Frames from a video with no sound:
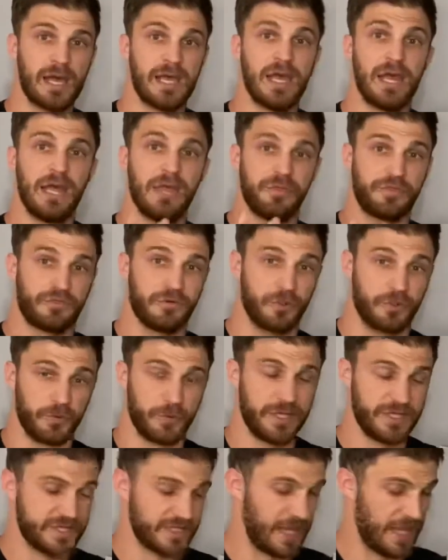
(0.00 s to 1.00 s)
It's for
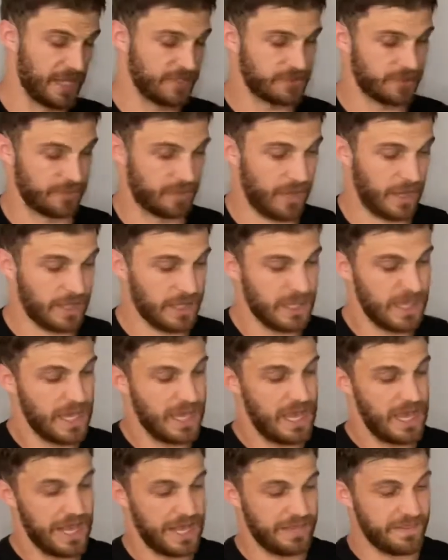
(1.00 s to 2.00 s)
3 sets, okay?
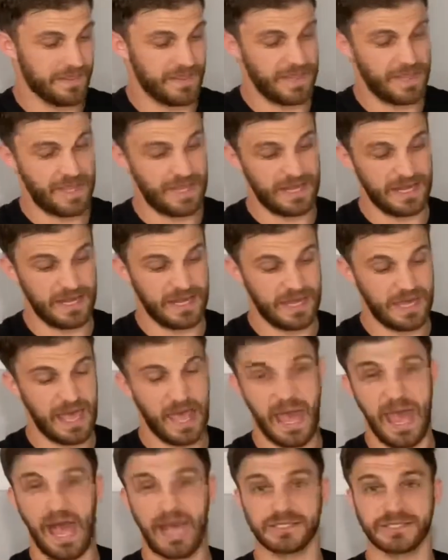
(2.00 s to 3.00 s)
And then
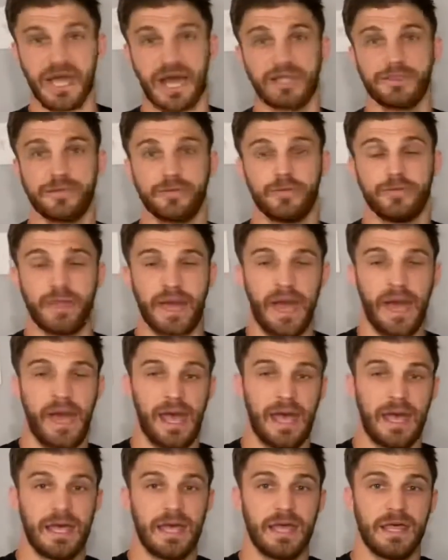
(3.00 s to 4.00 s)
as I do
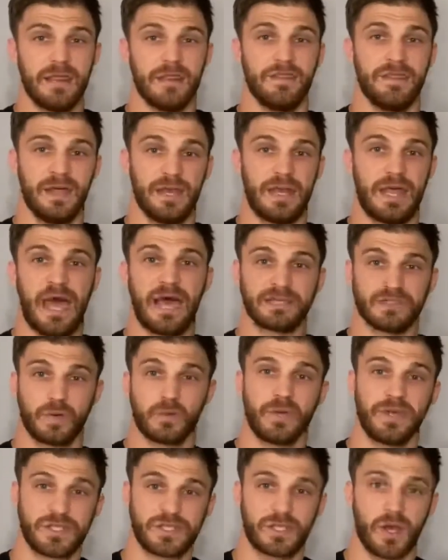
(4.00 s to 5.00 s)
that, then as the
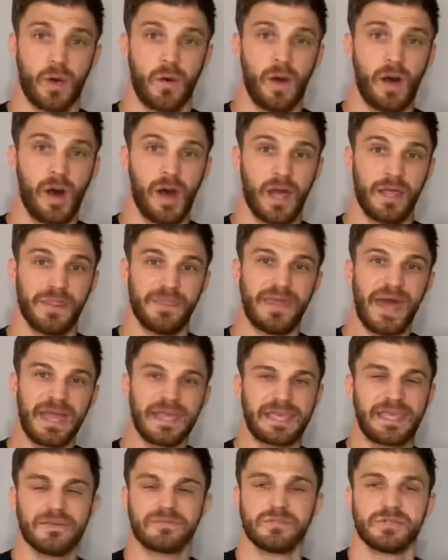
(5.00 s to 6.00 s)
weeks go on,
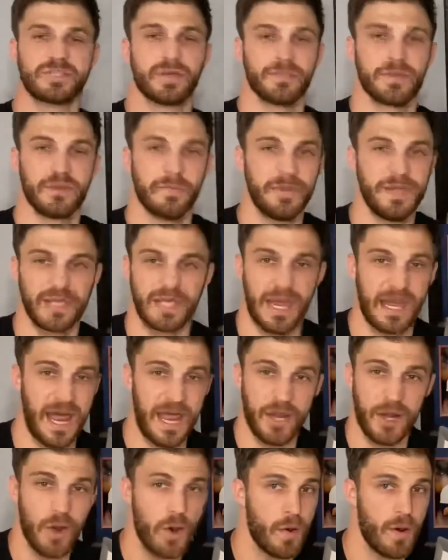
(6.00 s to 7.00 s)
that gives me something to beat, and I
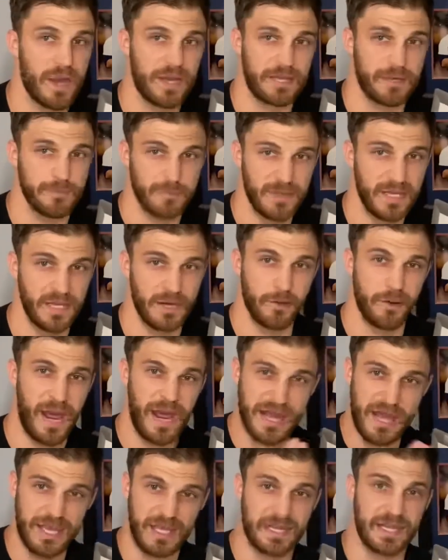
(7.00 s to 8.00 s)
know I can beat it, right?
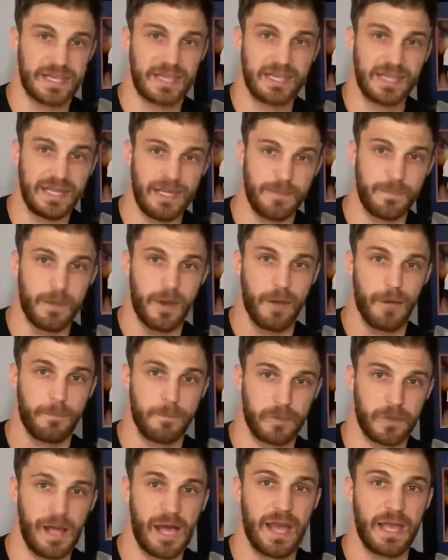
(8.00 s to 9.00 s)
And I can keep
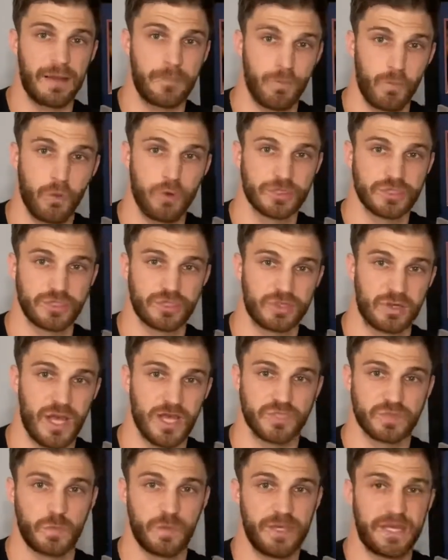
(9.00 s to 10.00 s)
applying more
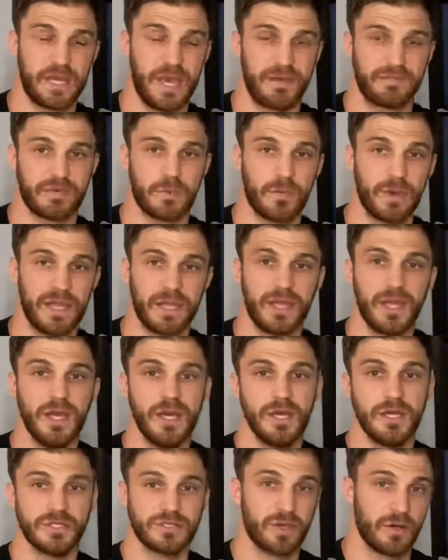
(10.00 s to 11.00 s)
stress week after week.
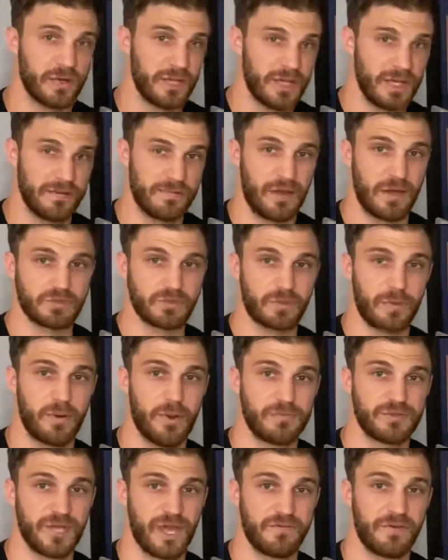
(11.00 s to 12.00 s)
So again, if I was 3
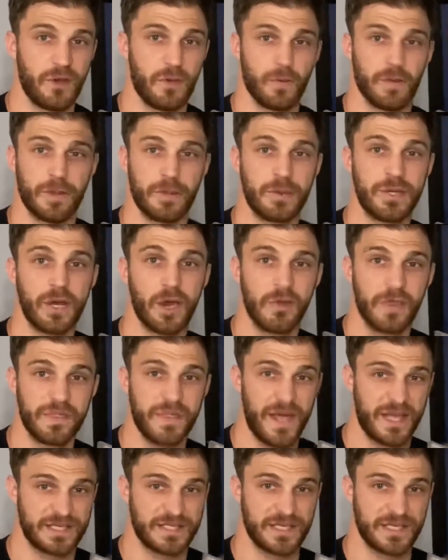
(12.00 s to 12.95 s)
reps shy of failure, well, we know that that's